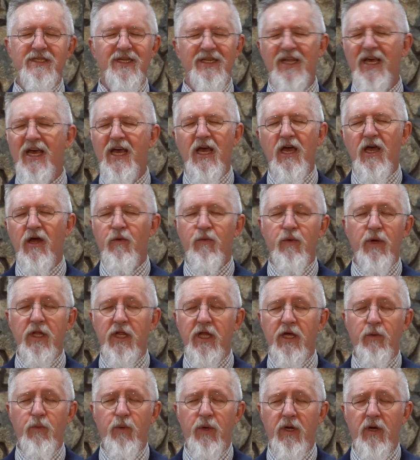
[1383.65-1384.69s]
And
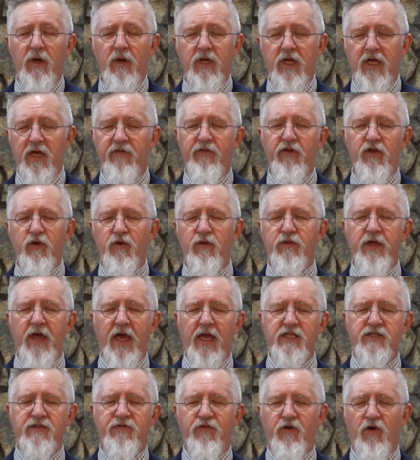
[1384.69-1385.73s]
really, we are giving you
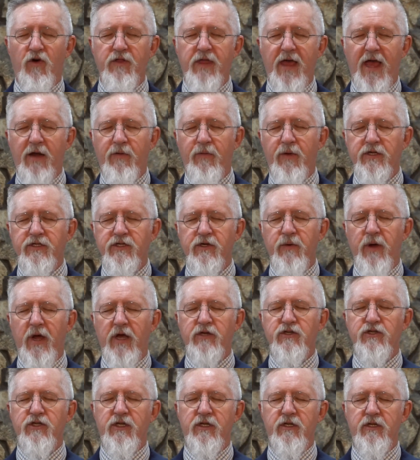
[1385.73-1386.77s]
thanks for that
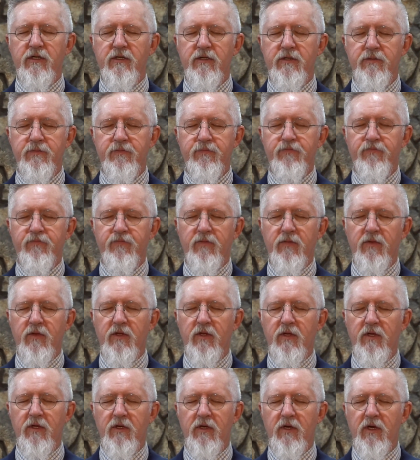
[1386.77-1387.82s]
resurrection,
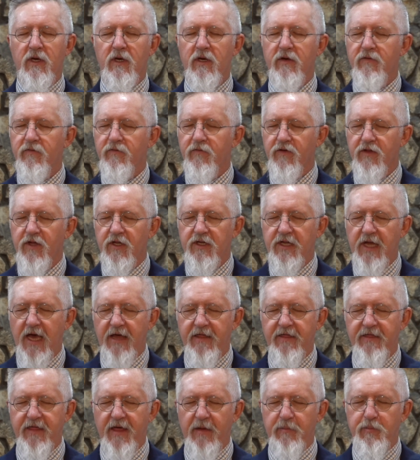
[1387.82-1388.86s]
for the
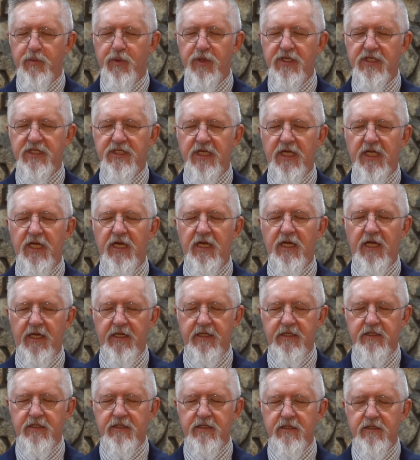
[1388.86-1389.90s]
death that preceded
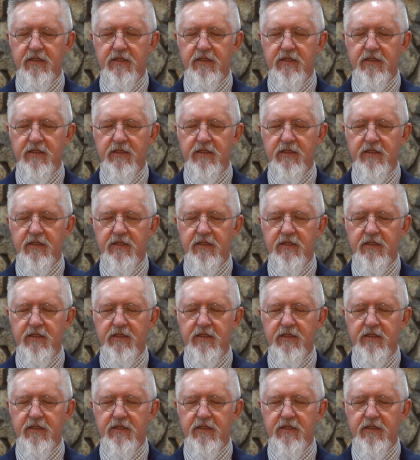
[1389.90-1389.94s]
it,